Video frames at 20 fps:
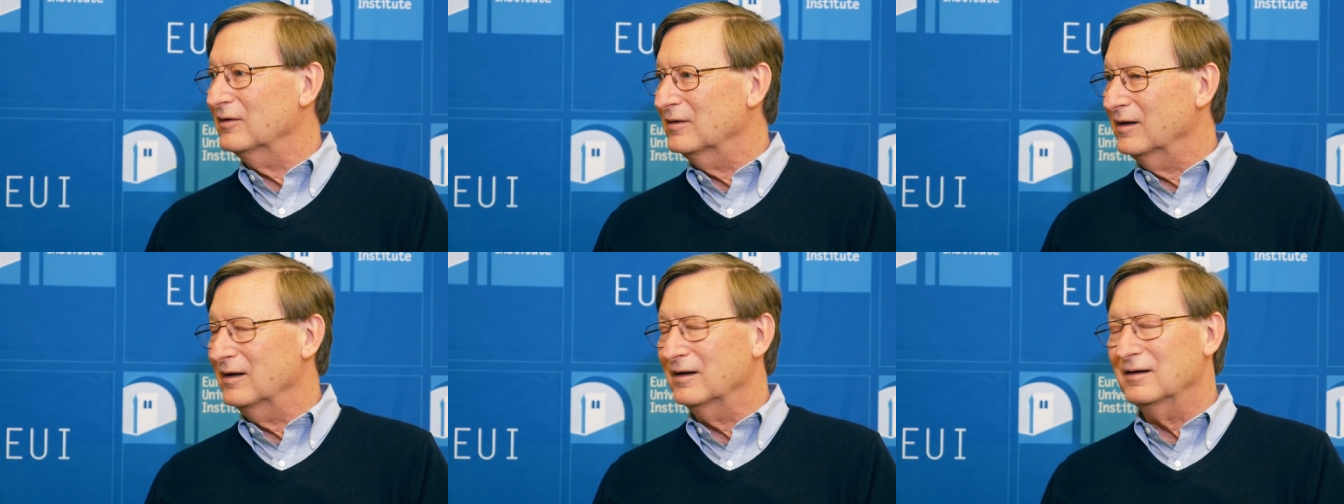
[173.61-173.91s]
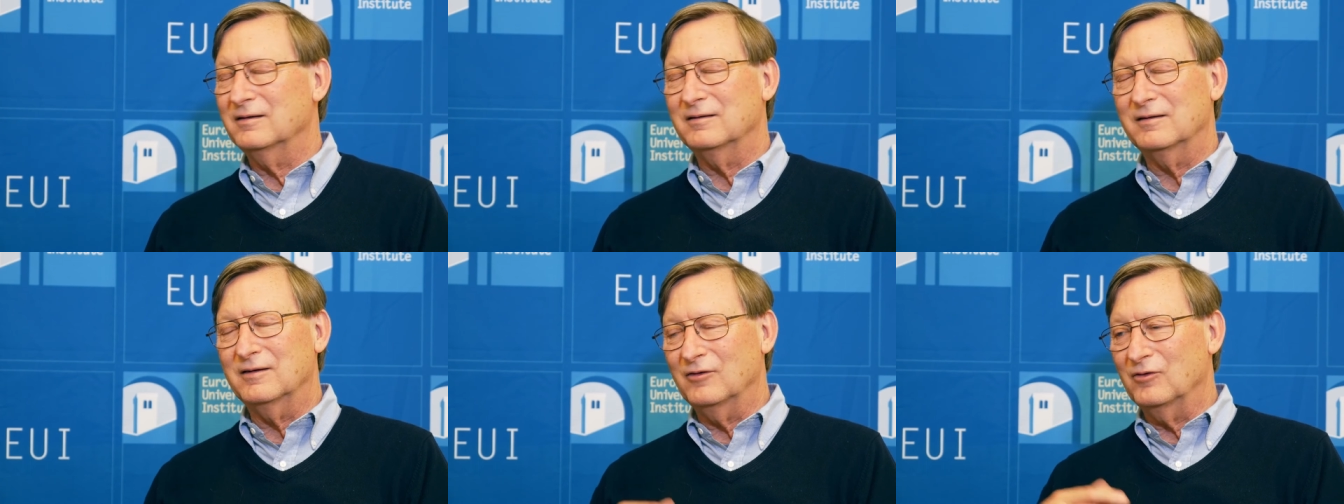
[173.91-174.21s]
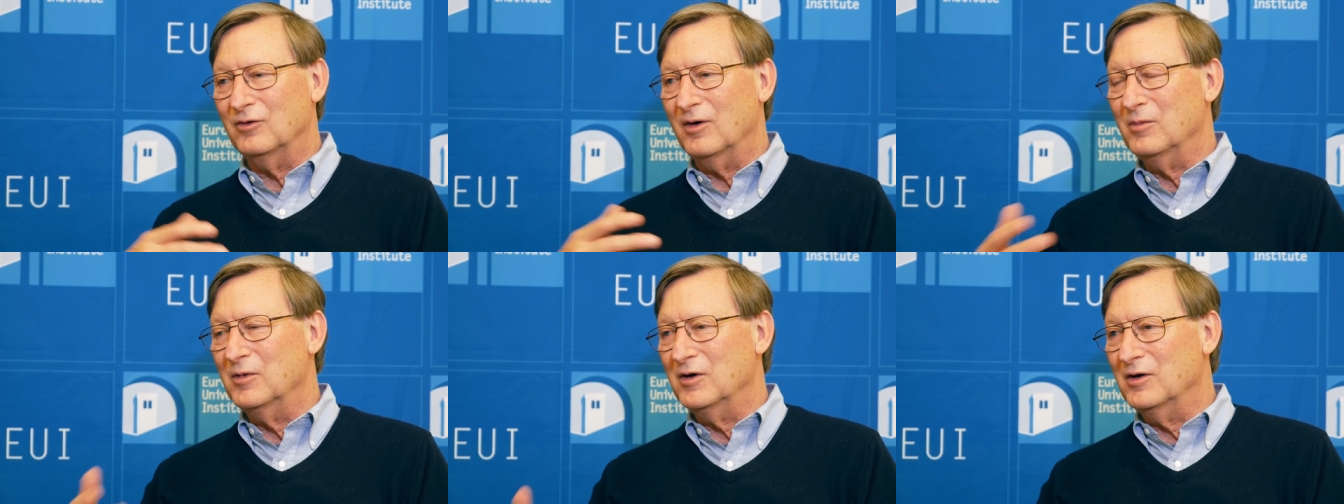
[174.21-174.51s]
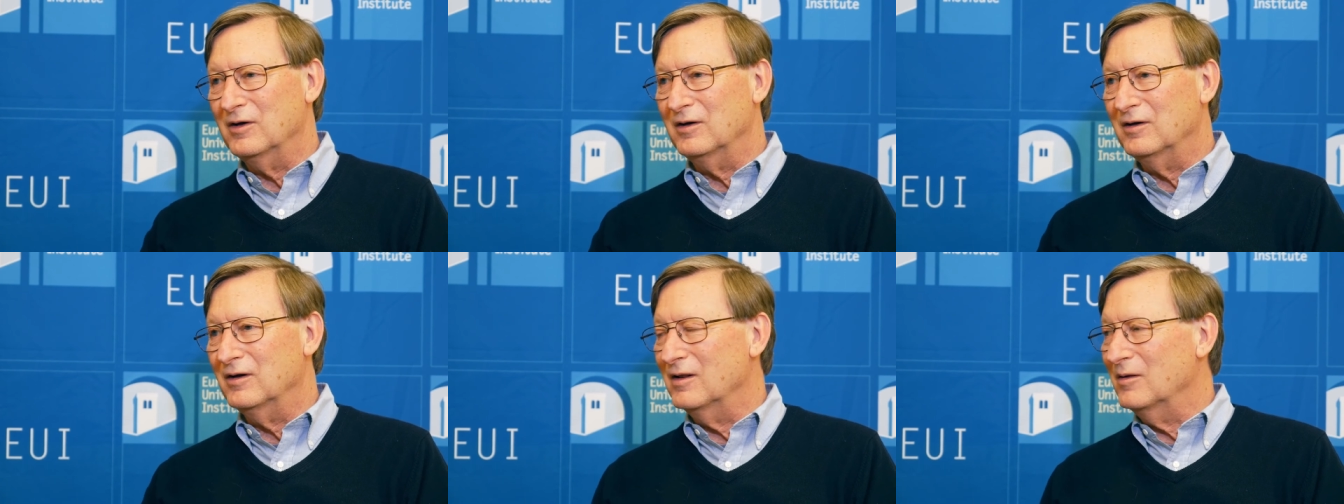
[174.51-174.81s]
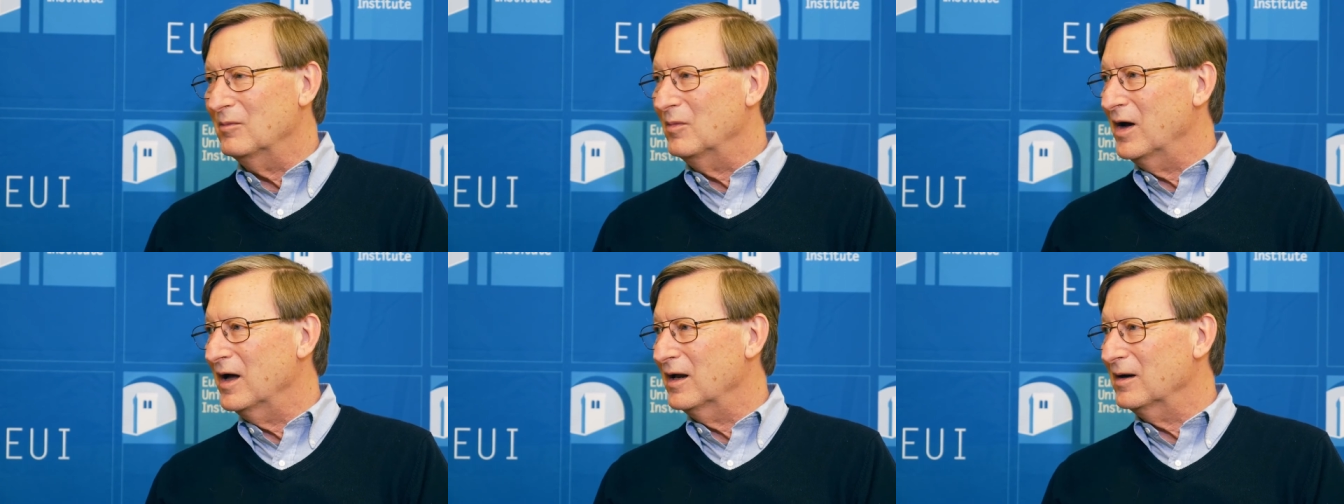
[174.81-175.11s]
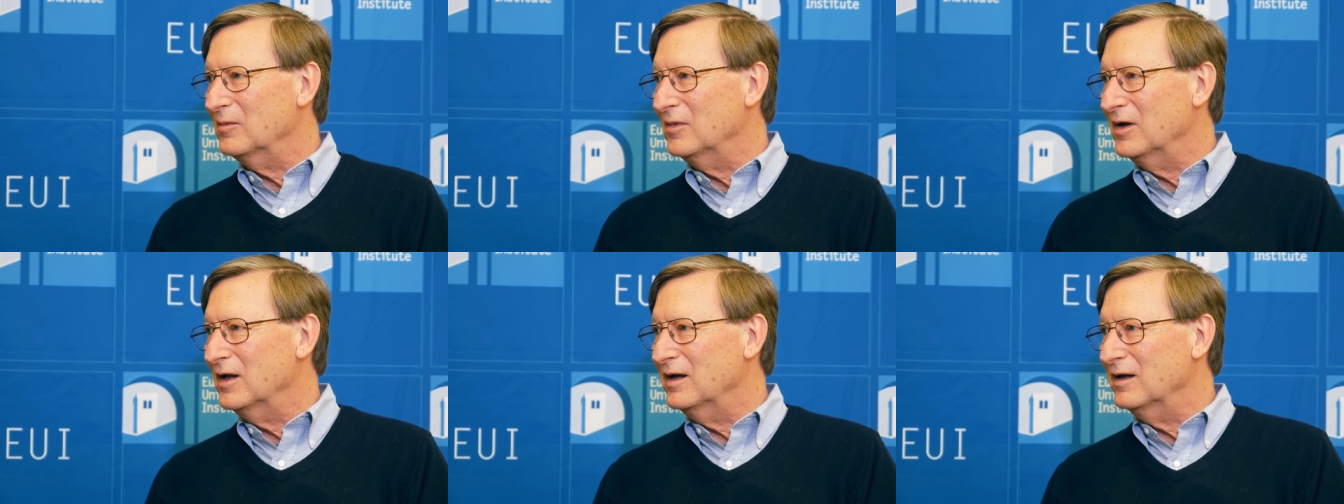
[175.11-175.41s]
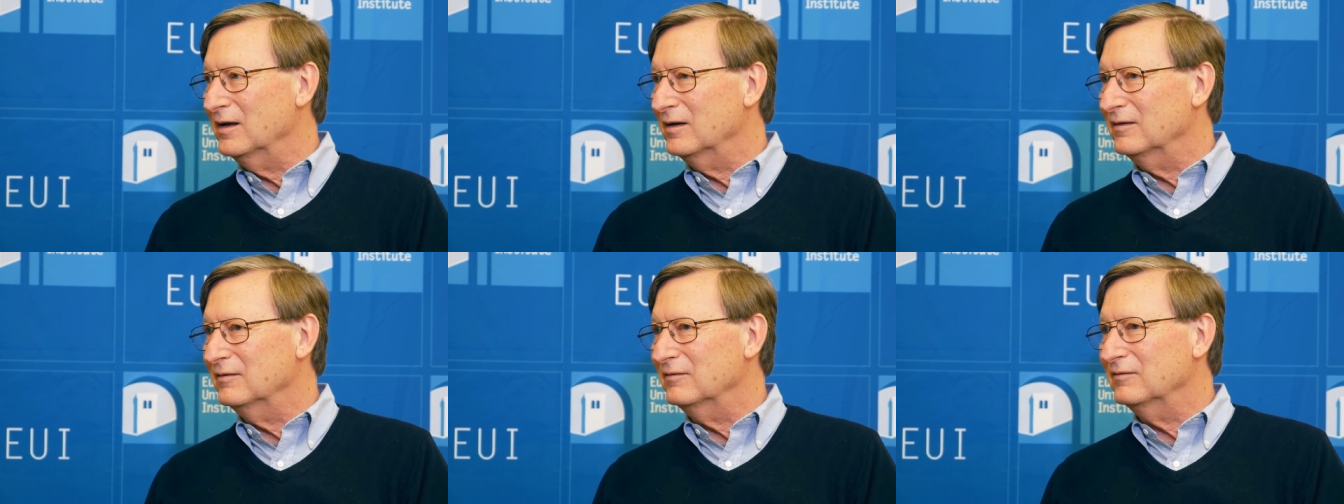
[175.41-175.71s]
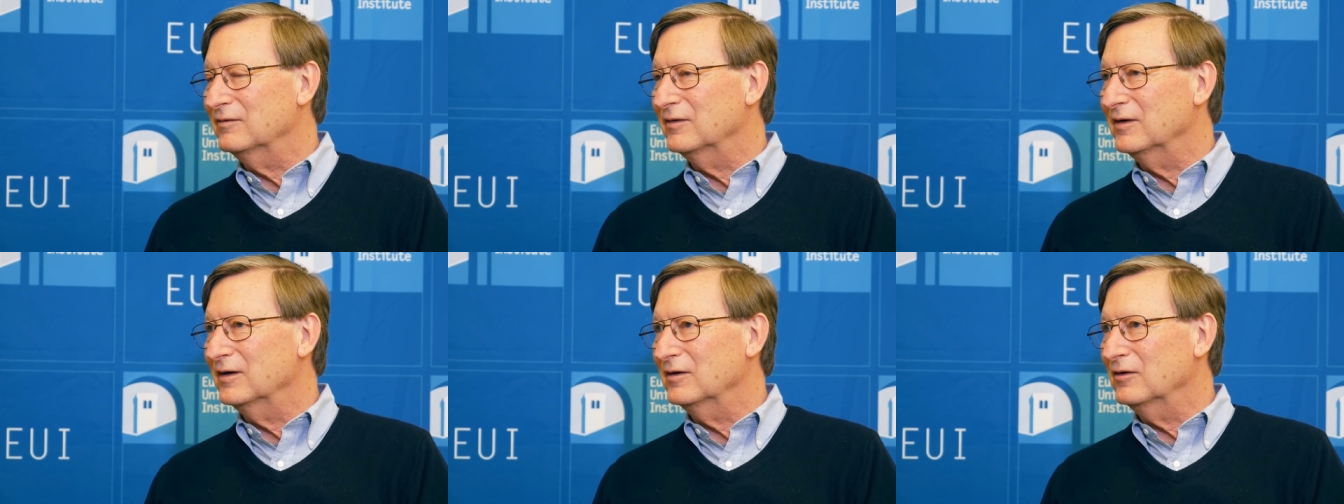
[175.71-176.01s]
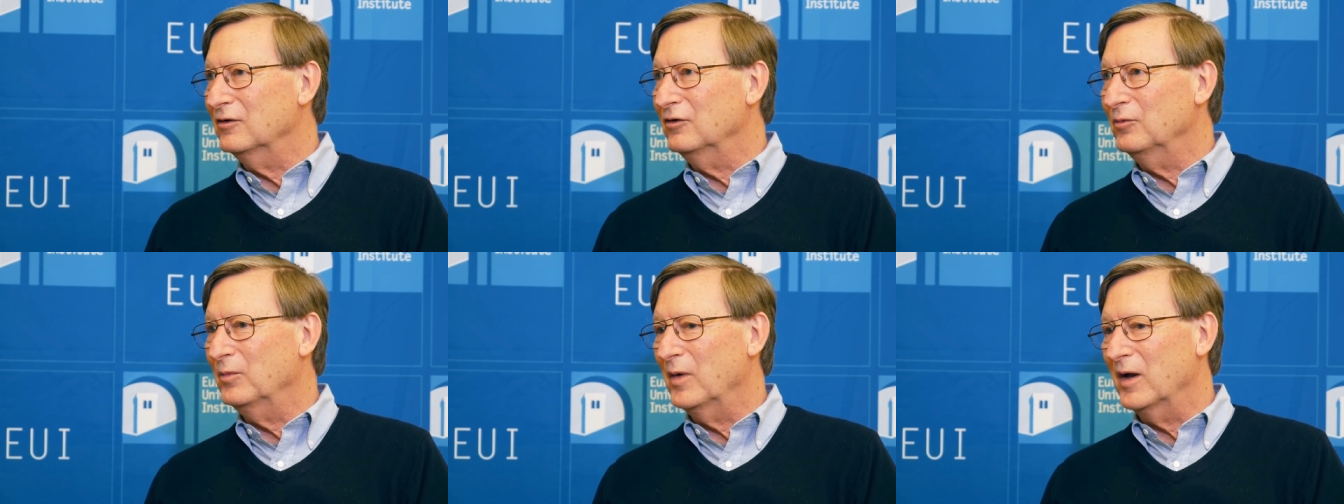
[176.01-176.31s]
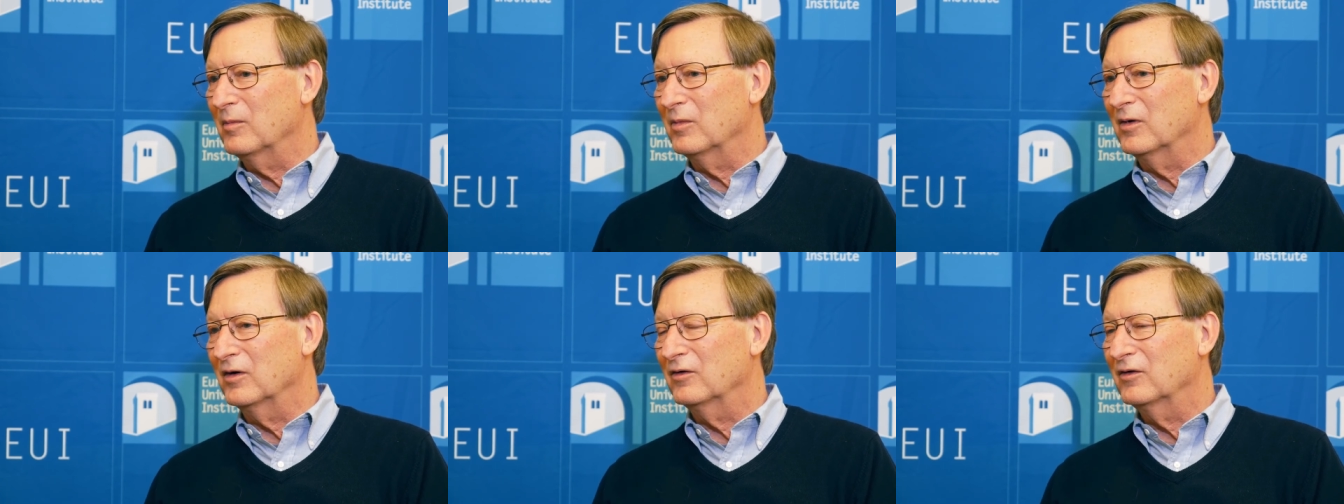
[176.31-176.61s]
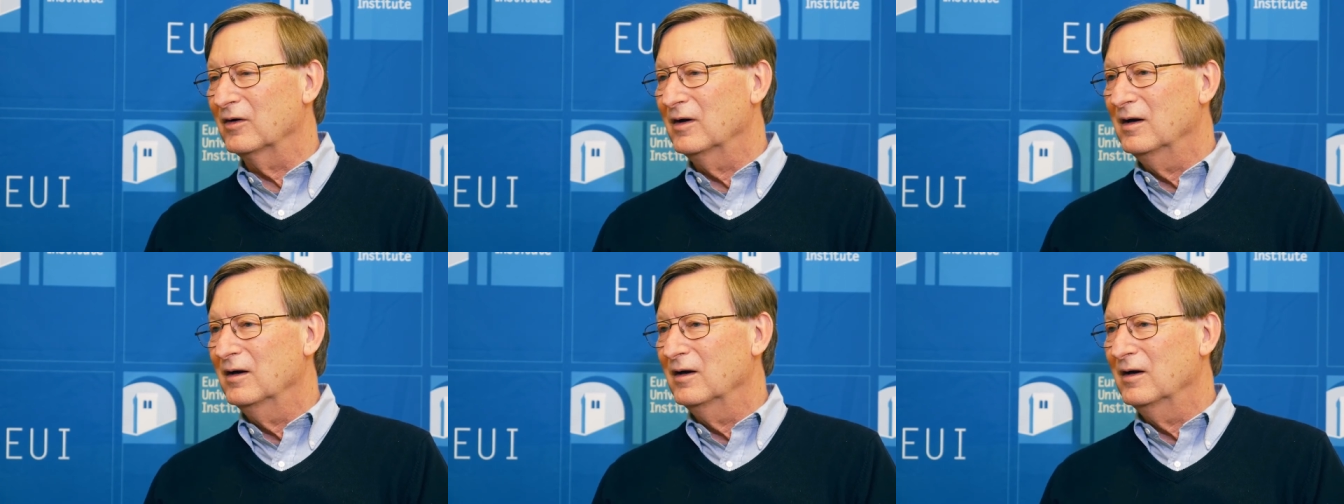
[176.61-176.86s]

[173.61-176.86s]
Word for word: that contributed to the bottom line of uh, newspapers.